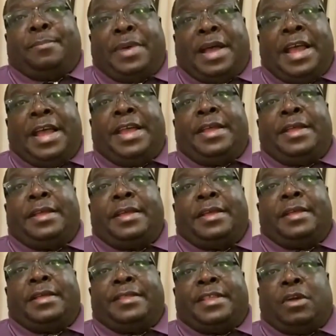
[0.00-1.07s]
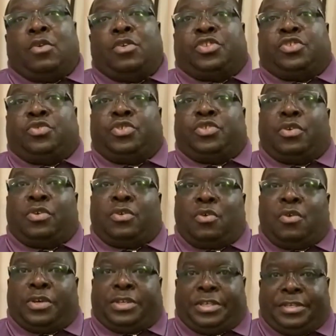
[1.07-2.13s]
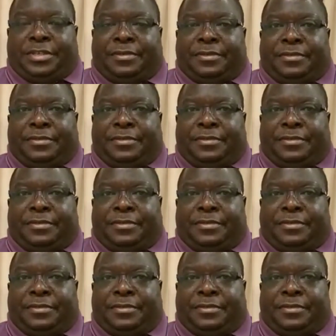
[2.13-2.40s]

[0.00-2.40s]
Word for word: by the Constitution Court.